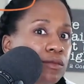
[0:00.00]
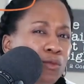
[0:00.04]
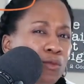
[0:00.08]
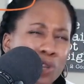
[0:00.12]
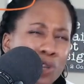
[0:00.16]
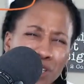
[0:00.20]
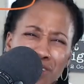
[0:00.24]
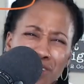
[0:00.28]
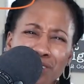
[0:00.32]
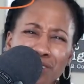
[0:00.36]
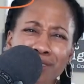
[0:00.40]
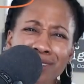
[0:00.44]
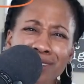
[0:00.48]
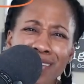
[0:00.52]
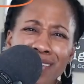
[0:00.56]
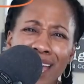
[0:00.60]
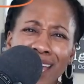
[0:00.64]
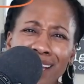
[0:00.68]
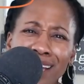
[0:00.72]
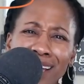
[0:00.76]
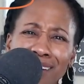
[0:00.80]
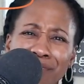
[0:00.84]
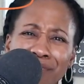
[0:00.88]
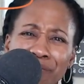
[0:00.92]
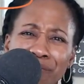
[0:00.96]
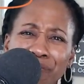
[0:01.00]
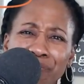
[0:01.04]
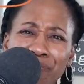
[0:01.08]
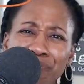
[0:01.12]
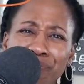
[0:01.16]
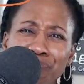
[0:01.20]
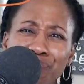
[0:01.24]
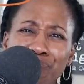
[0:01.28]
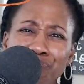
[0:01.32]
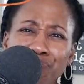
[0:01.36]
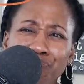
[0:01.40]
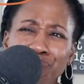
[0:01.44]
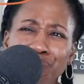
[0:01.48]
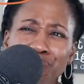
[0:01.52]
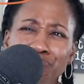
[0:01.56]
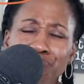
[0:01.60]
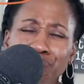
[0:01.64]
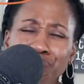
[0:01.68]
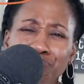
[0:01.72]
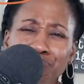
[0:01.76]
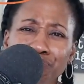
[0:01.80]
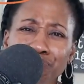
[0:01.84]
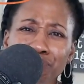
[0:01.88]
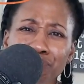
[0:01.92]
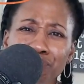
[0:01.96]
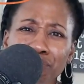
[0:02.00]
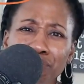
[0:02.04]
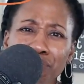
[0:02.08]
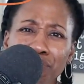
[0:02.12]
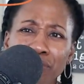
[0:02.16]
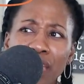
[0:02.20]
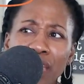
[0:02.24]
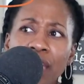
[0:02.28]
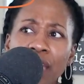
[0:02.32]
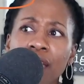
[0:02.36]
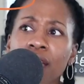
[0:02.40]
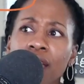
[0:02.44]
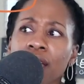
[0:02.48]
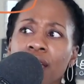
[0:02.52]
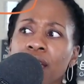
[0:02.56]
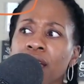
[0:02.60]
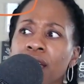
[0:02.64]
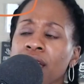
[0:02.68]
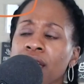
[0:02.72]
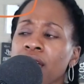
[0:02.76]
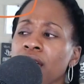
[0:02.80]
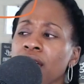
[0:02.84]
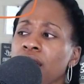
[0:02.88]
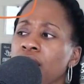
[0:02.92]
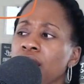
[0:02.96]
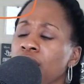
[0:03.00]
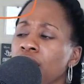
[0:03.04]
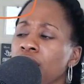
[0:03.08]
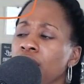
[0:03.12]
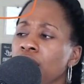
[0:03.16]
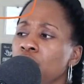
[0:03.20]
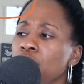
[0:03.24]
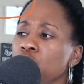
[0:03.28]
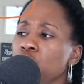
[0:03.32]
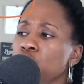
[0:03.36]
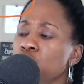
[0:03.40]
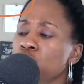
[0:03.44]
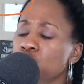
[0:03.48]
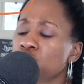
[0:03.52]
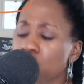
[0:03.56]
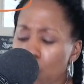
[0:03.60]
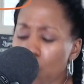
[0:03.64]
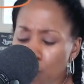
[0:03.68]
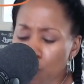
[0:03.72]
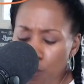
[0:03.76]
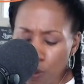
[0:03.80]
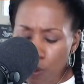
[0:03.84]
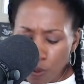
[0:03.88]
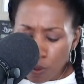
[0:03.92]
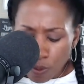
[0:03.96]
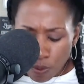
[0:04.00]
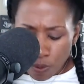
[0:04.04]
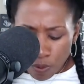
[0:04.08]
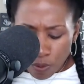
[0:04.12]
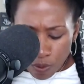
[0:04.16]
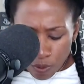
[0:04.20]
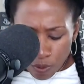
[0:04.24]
wouldn't you say? So